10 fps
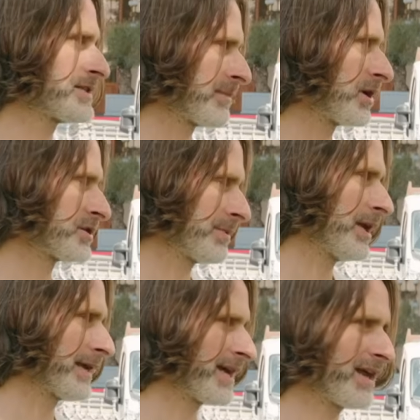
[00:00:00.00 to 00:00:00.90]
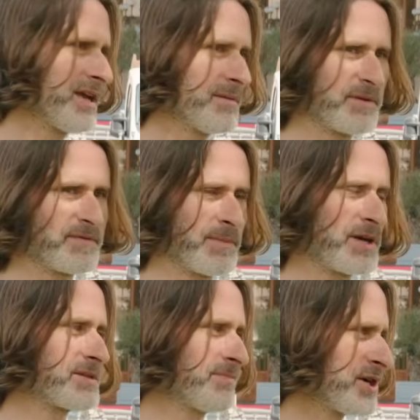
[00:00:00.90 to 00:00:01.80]
Some girls will be like that, but for
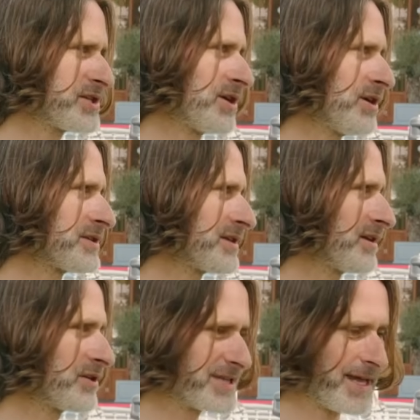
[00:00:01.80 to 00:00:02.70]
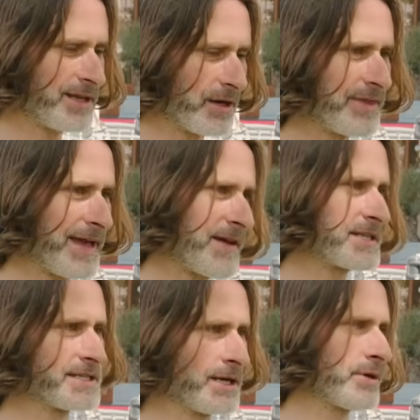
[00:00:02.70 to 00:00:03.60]
most girls, because they've
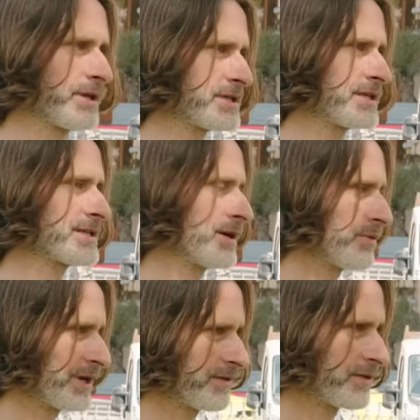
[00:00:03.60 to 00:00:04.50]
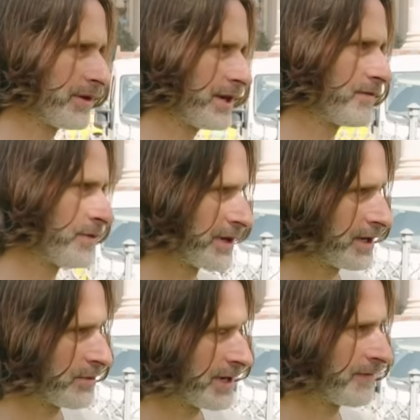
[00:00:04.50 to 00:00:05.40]
had to deal with it since they were 13,
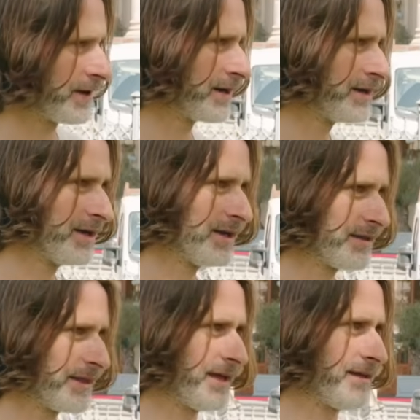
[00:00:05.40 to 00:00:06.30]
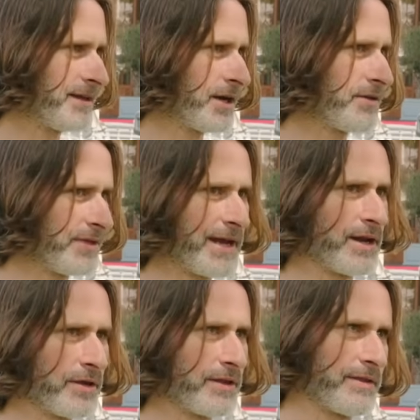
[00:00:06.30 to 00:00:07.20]
14 or whatever, they
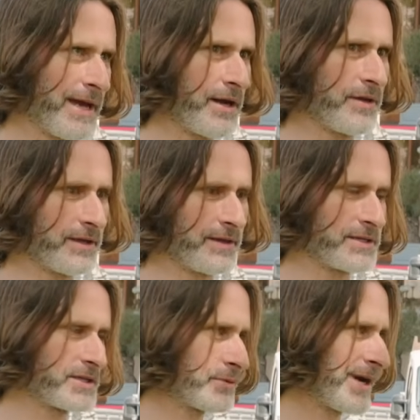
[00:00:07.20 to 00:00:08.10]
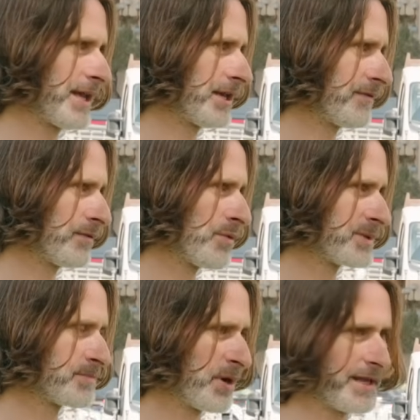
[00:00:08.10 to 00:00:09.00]
know that this is the reality of a
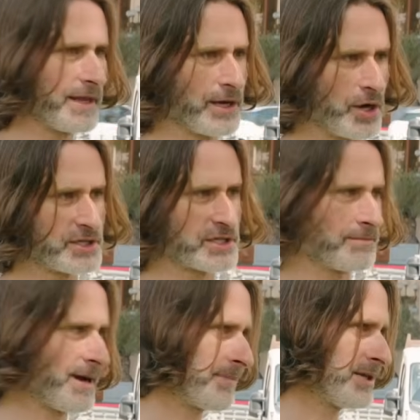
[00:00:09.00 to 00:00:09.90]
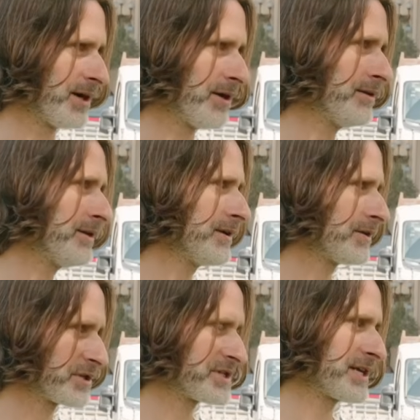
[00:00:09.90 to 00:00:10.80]
woman's body. They're not just a Barbie doll
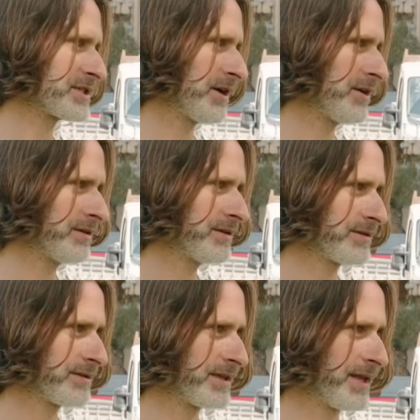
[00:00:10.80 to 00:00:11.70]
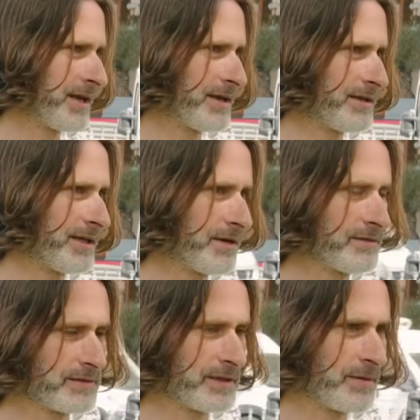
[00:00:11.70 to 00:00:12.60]
or a sex doll, that
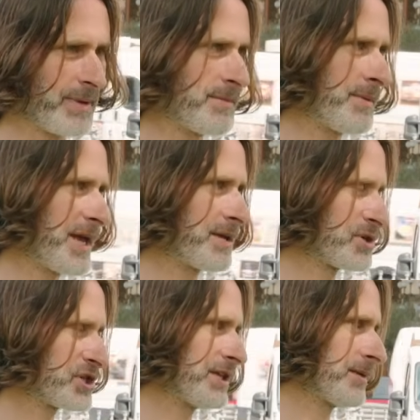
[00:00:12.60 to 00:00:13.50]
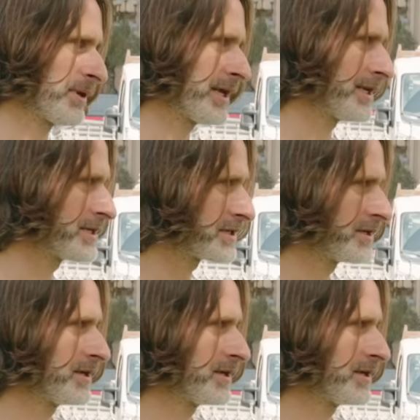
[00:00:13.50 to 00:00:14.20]
they're a baby making machine that bleeds.